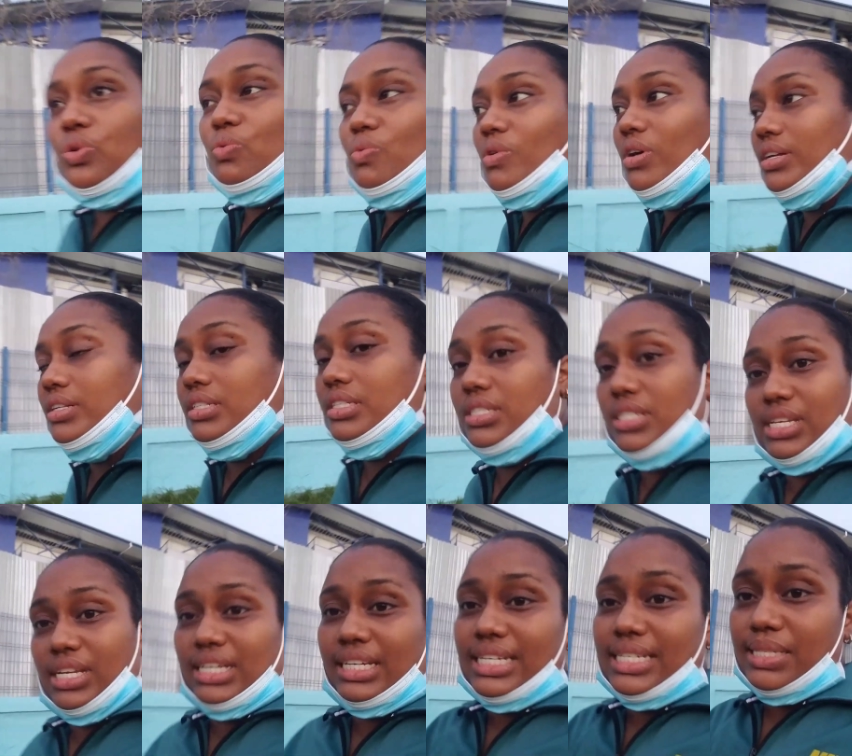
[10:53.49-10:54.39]
So
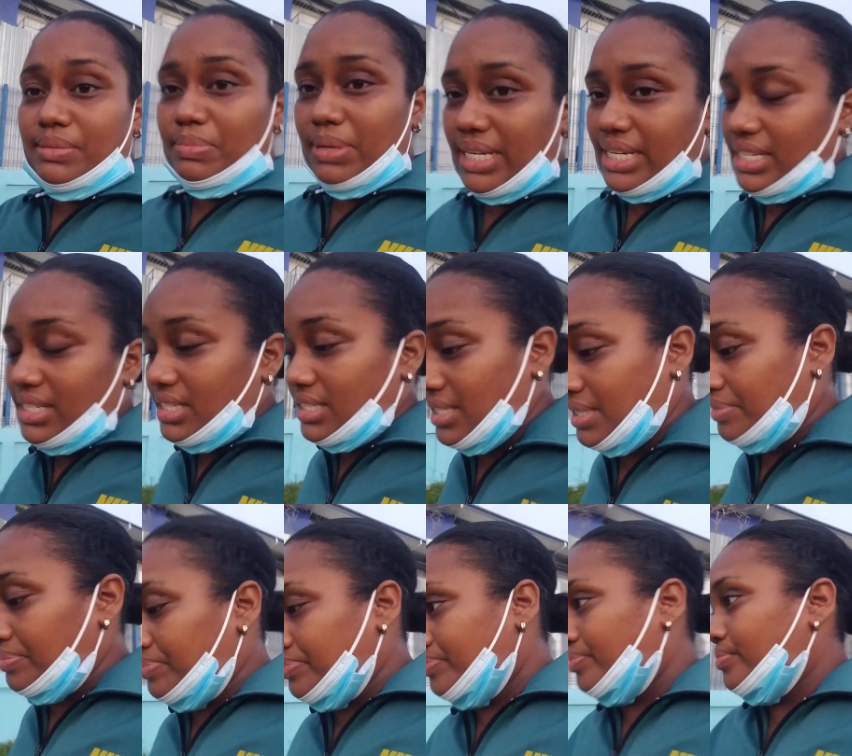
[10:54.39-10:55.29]
once this
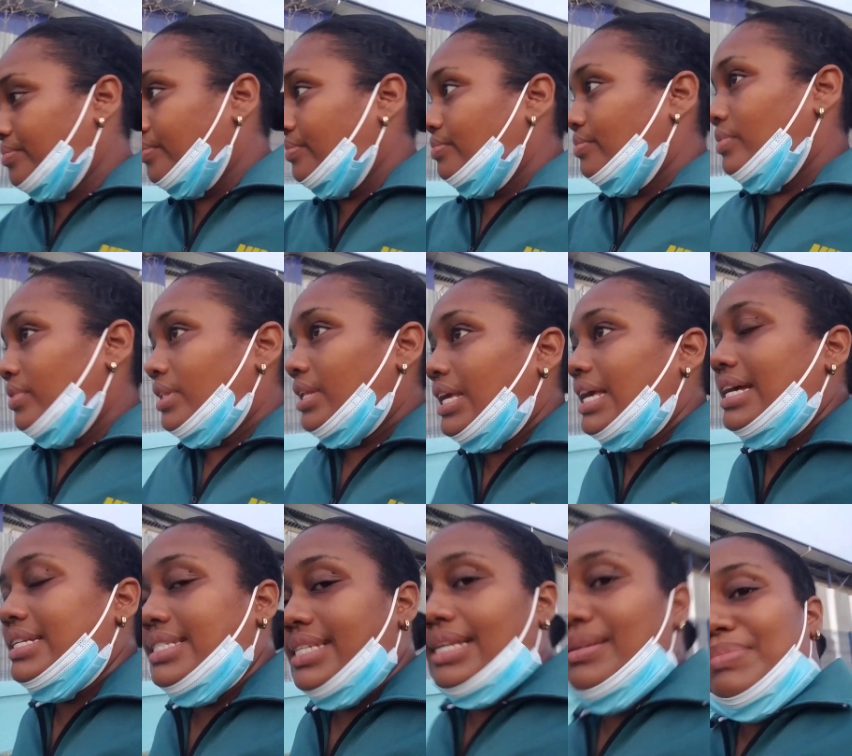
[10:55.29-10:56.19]
place
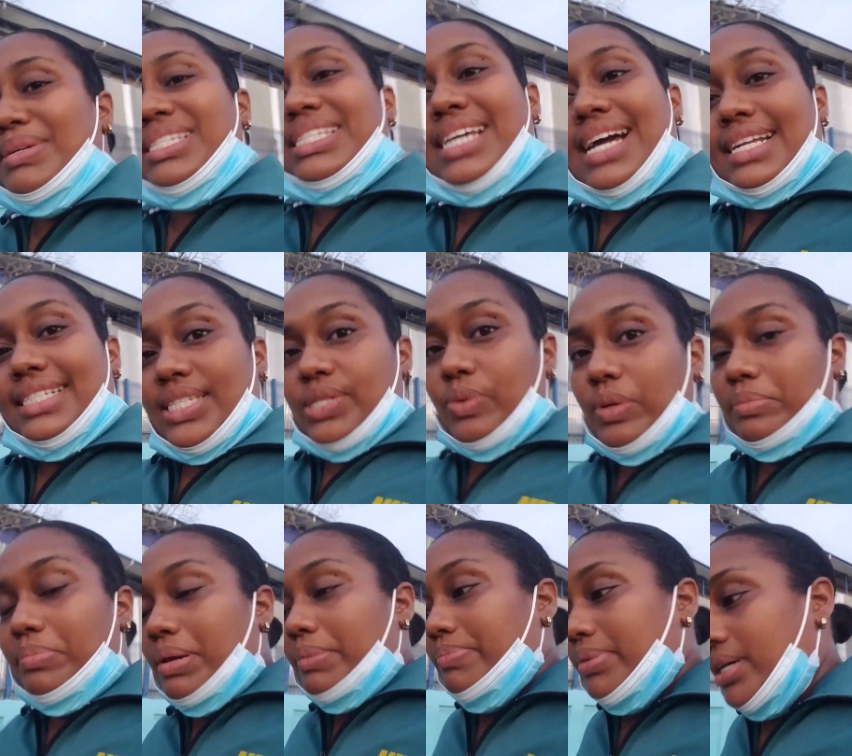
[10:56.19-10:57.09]
gets a little bit
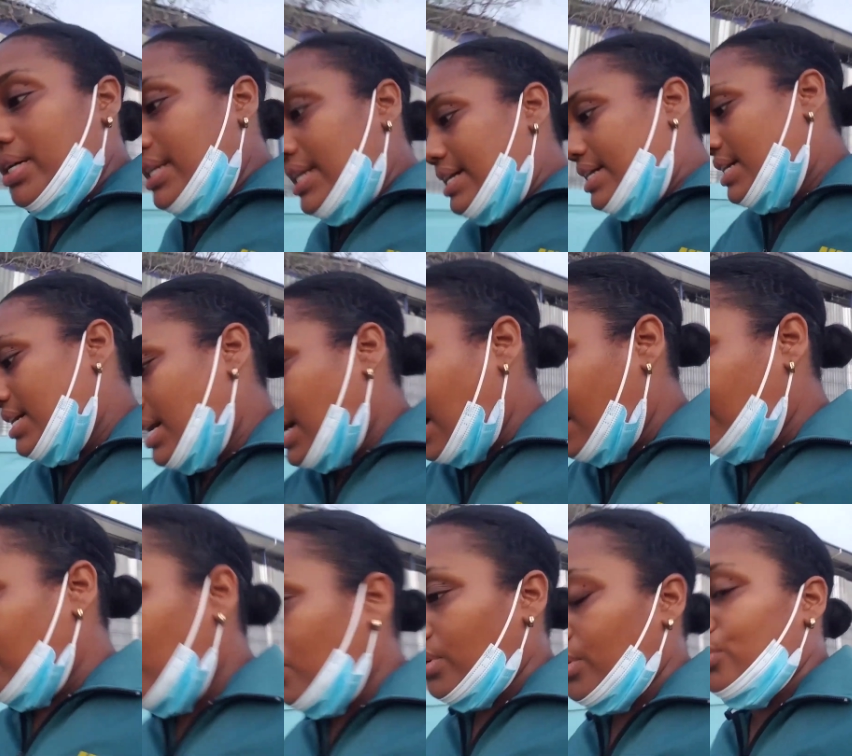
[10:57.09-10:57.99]
scanty with people,
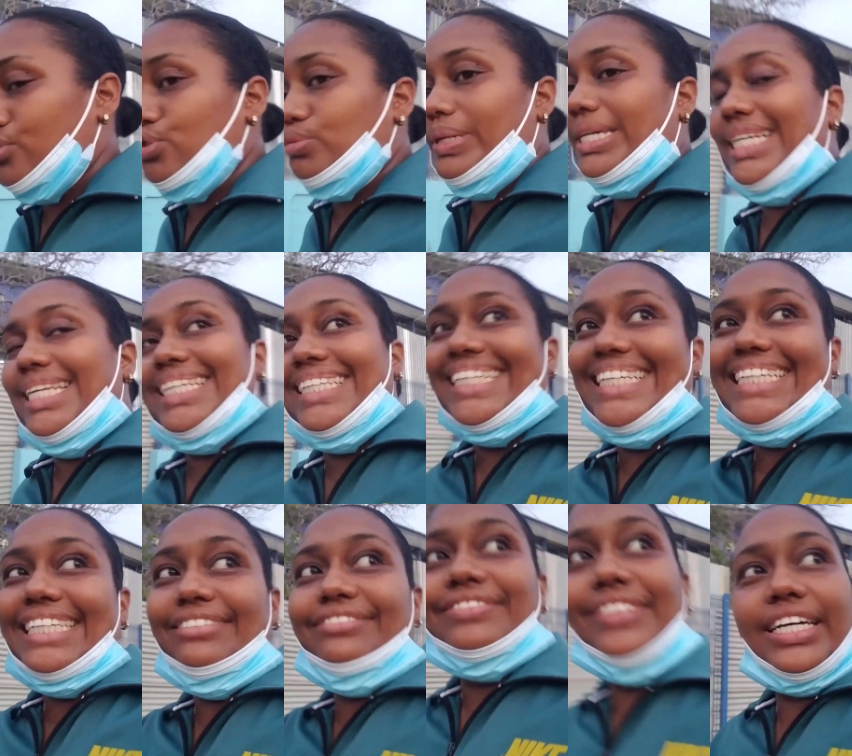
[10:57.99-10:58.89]
I'm going to be
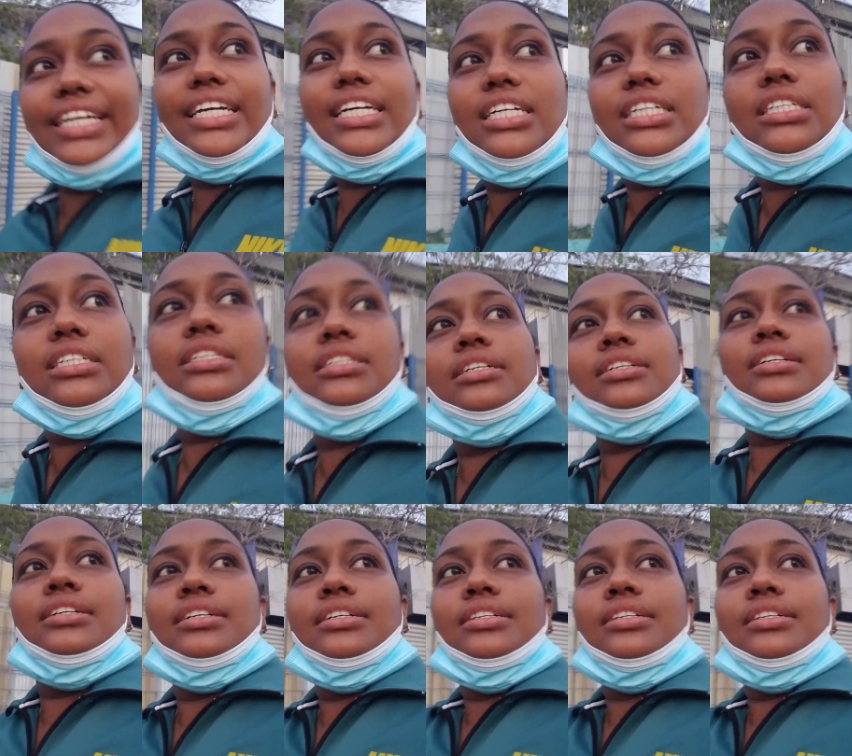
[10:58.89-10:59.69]
leaving.